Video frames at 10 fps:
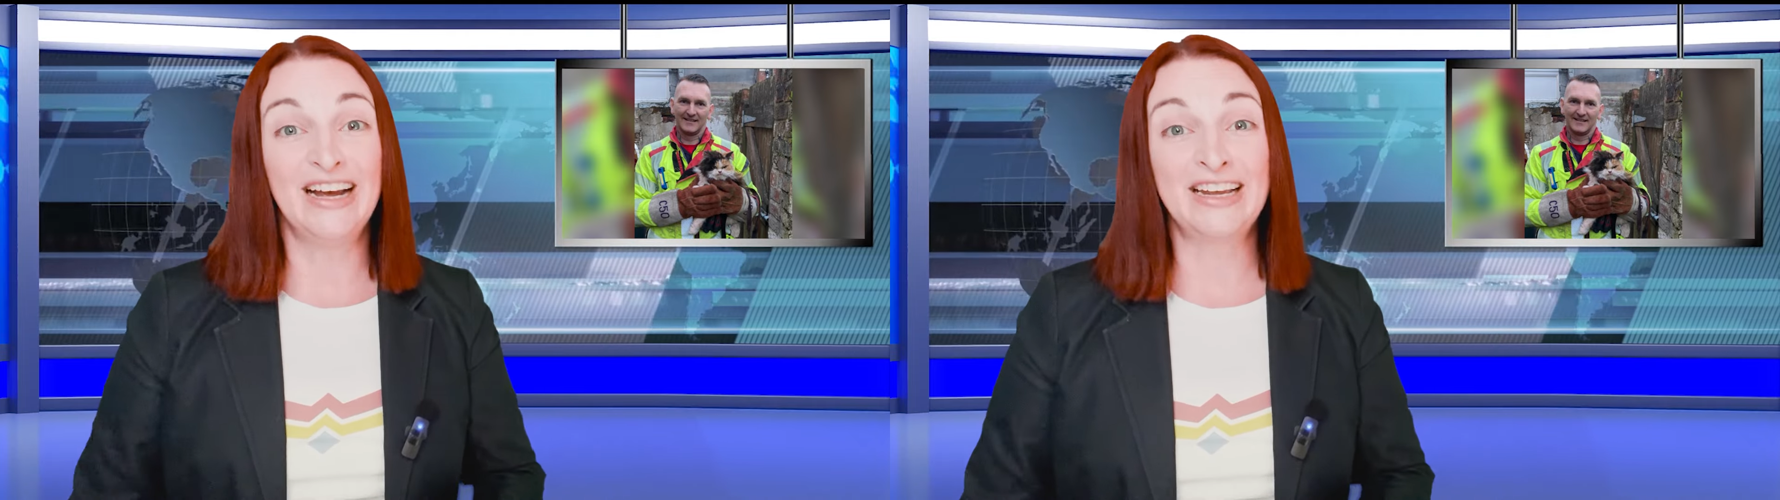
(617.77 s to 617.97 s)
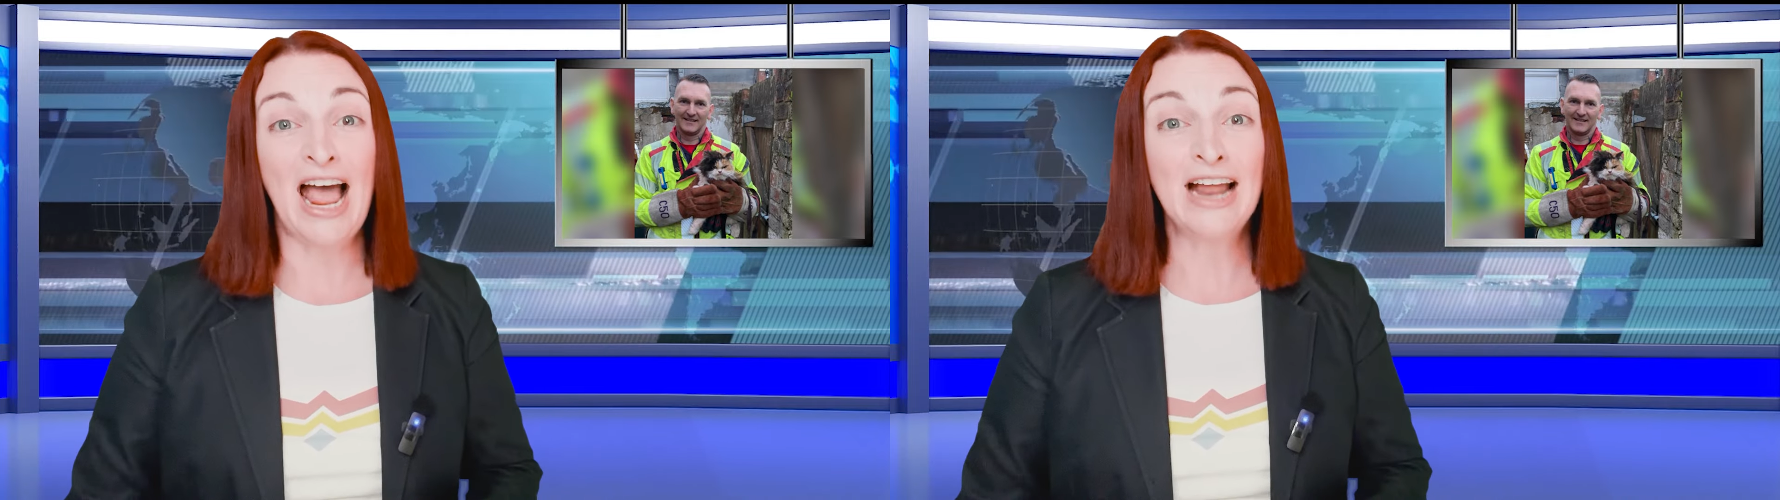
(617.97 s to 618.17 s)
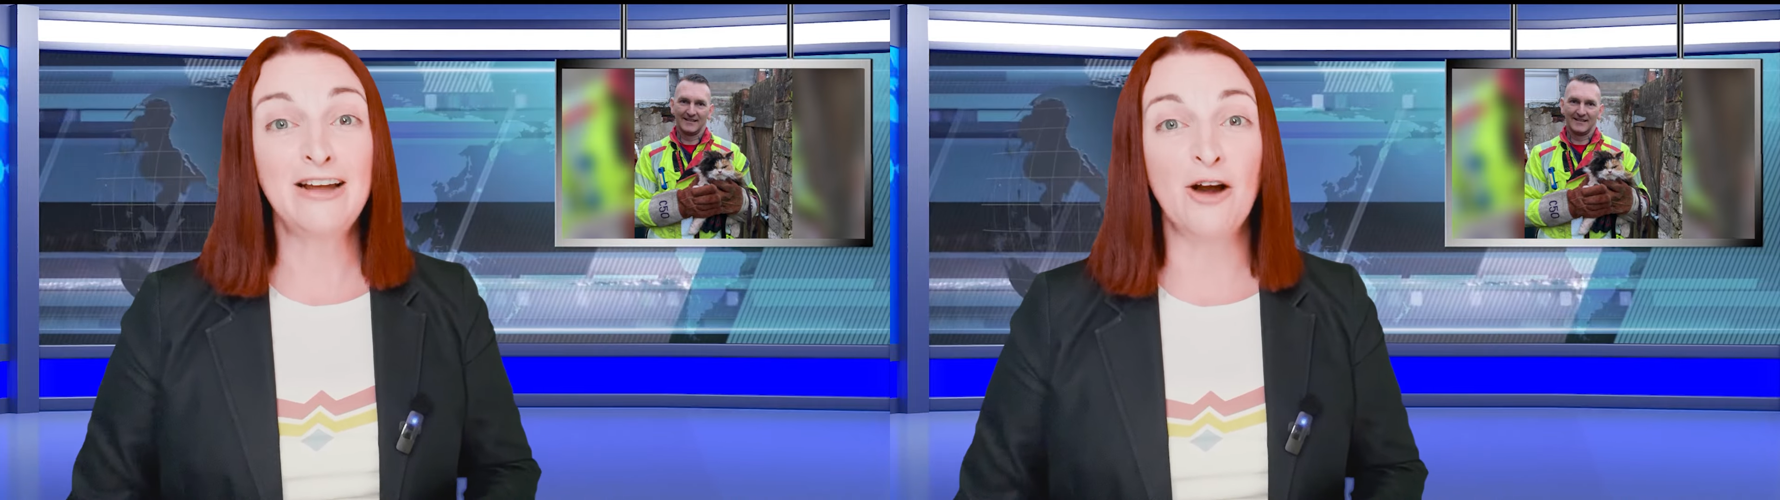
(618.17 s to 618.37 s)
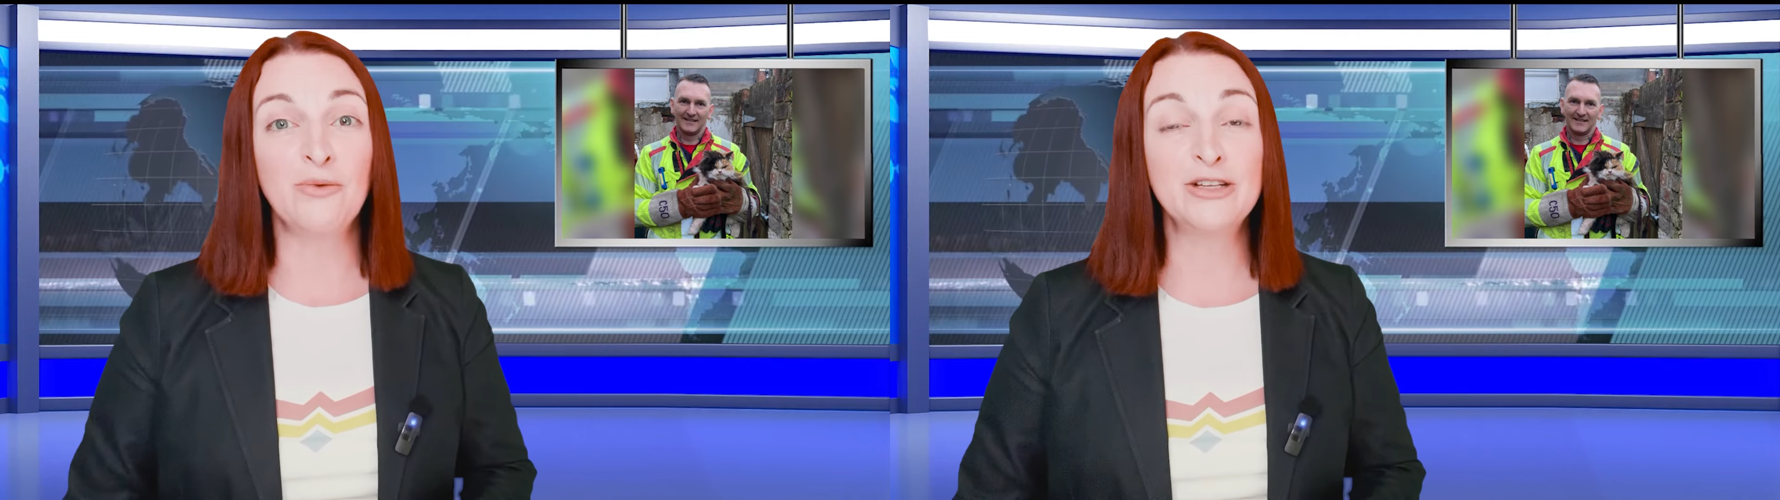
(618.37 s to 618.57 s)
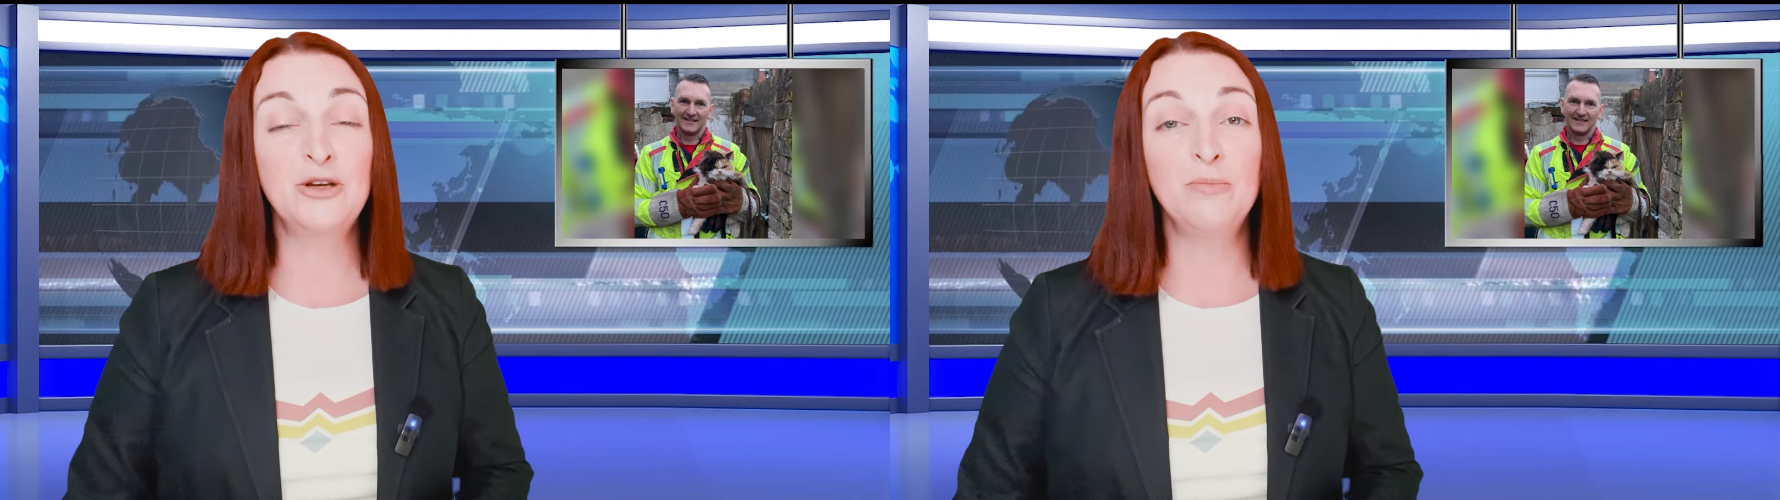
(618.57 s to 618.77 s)
A cat got
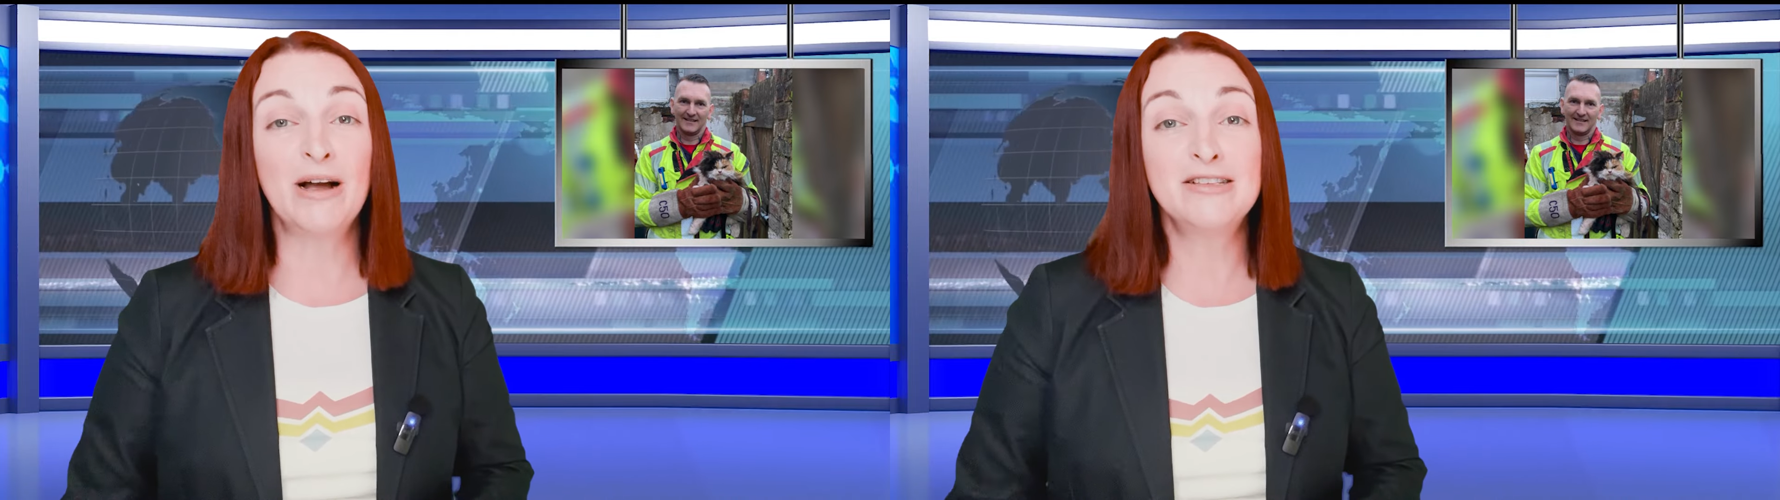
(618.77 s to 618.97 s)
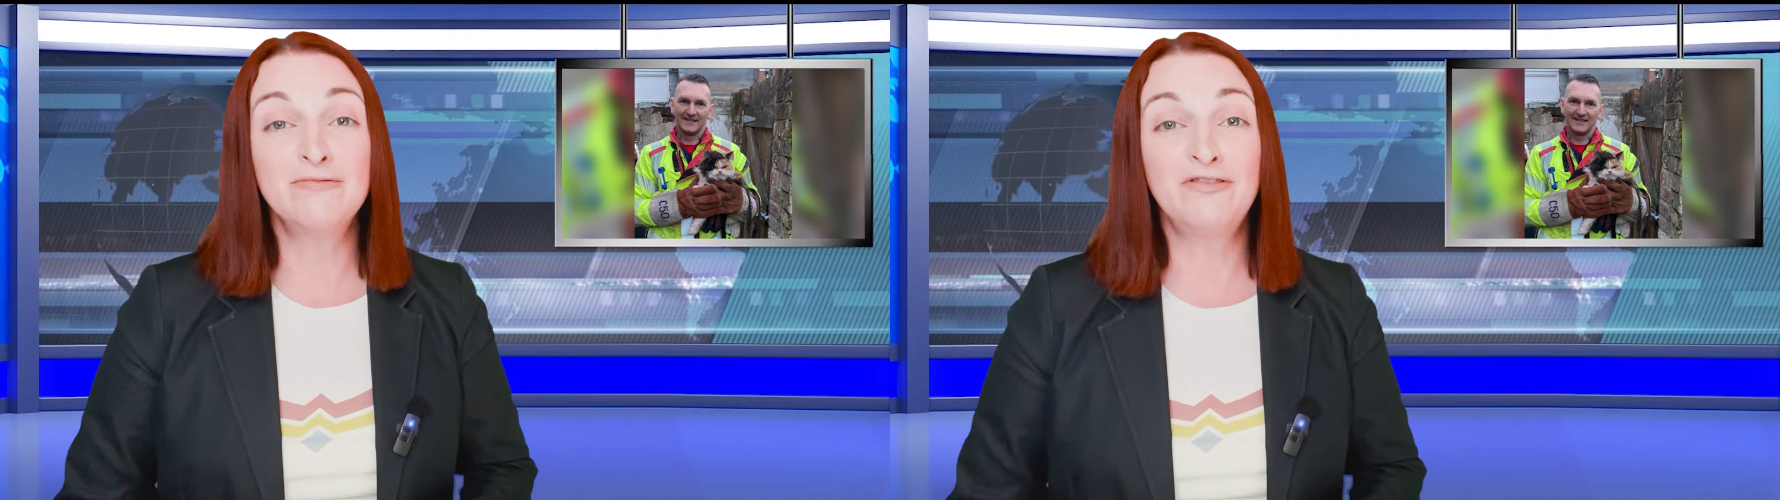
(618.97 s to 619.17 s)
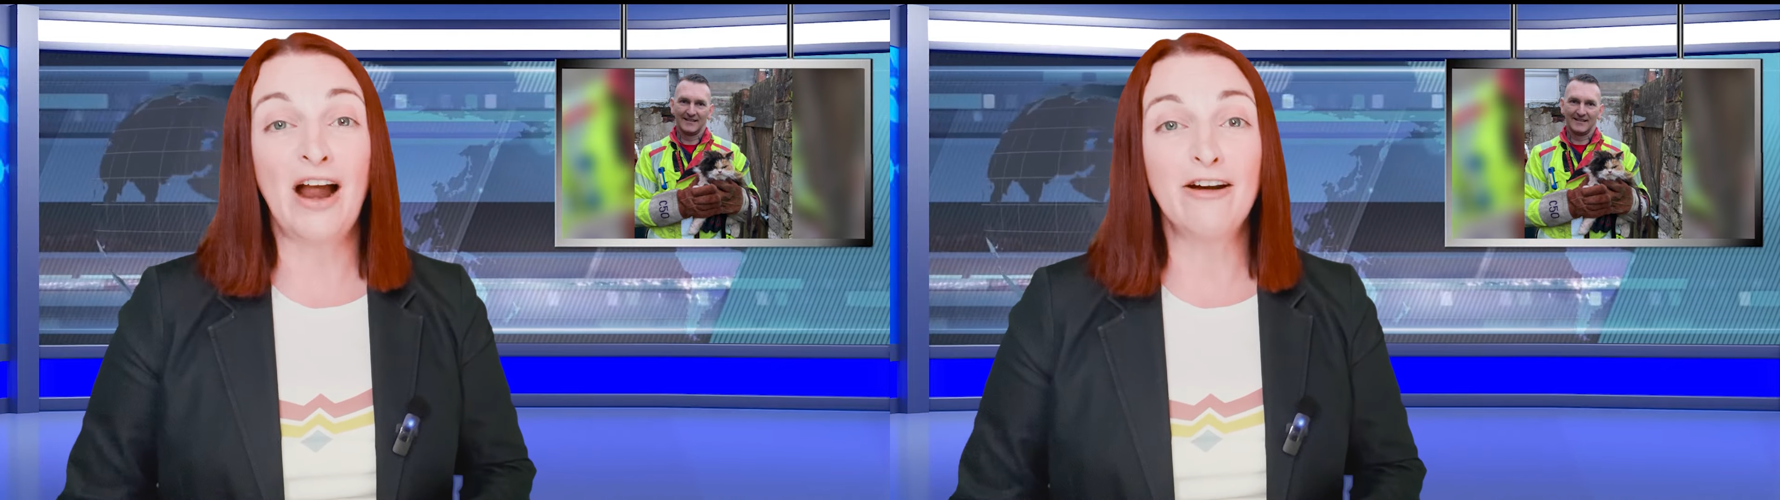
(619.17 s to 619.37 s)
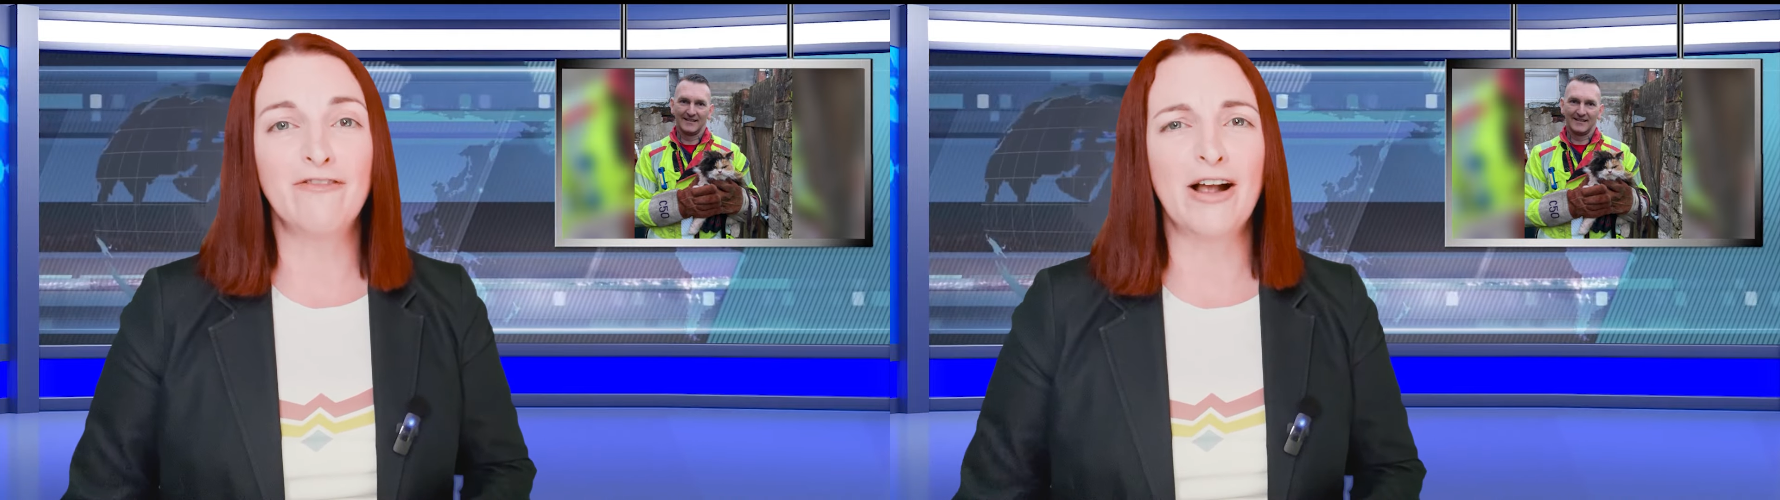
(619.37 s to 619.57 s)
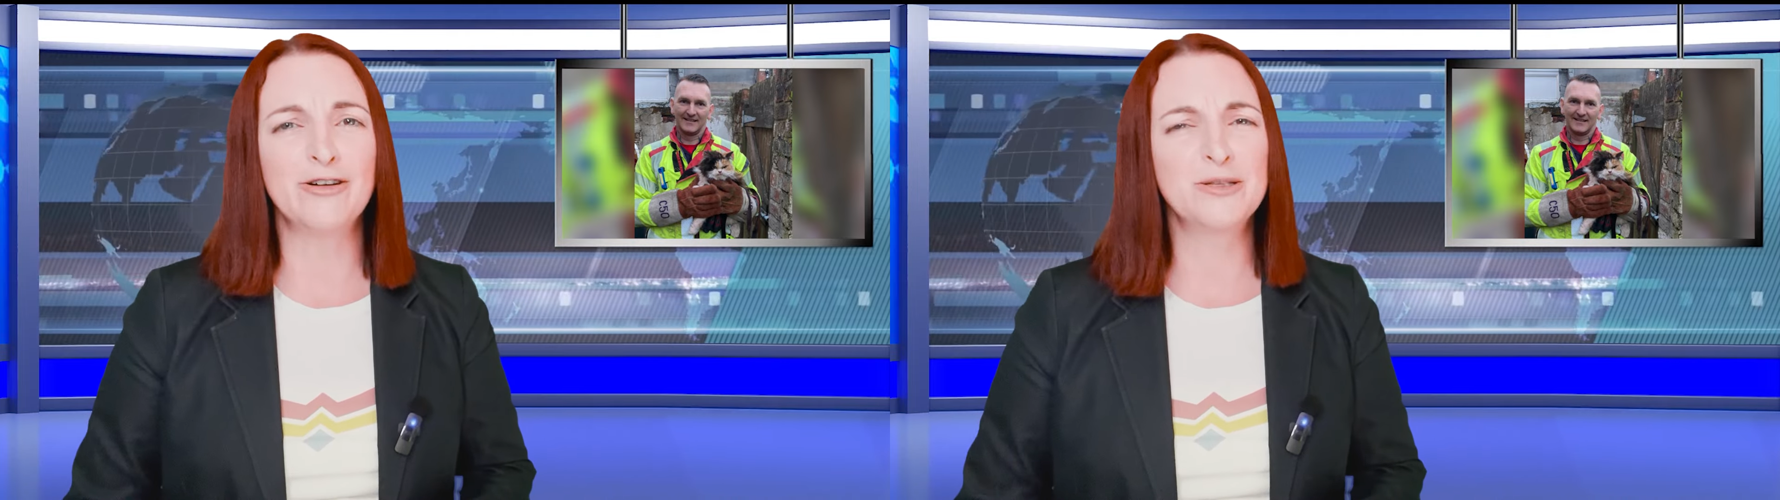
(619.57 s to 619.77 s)
rescued by some
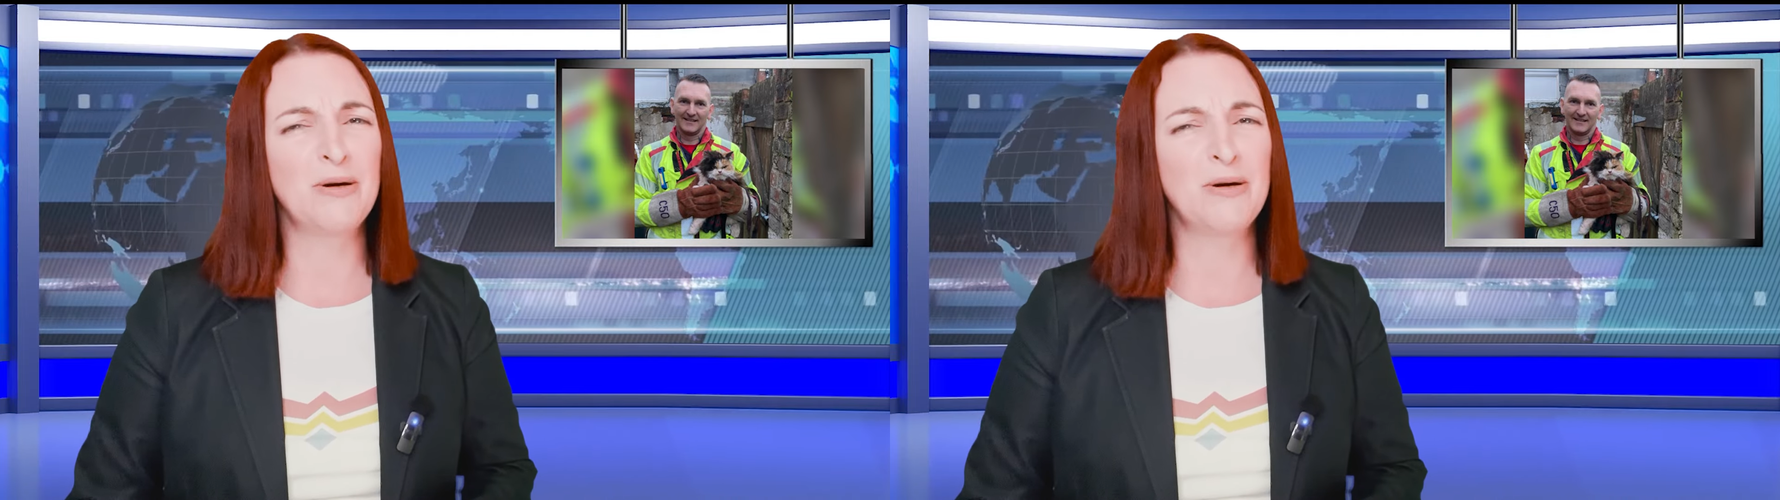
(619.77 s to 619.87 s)
firefighters,